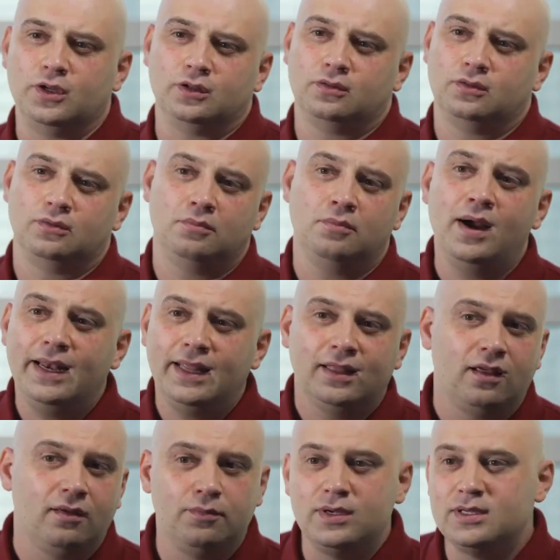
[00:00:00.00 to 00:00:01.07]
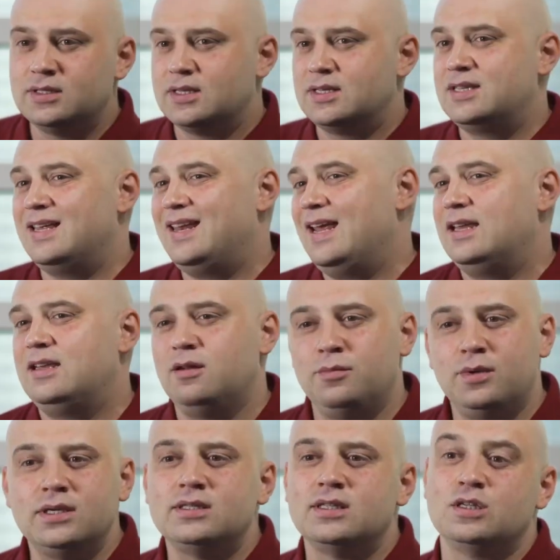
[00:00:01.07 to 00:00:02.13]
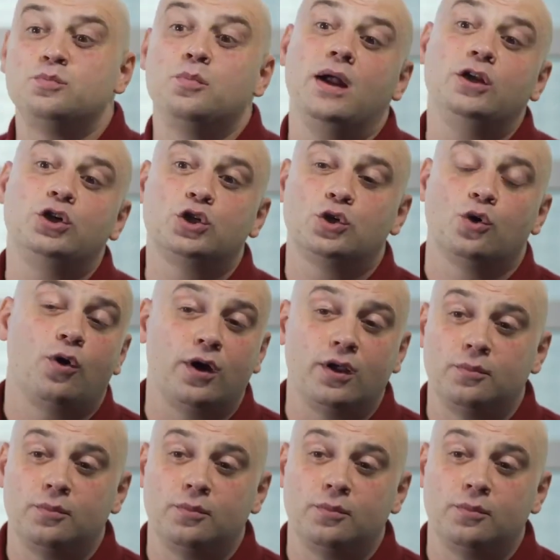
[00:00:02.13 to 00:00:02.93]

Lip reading: Let it be a small or medium business,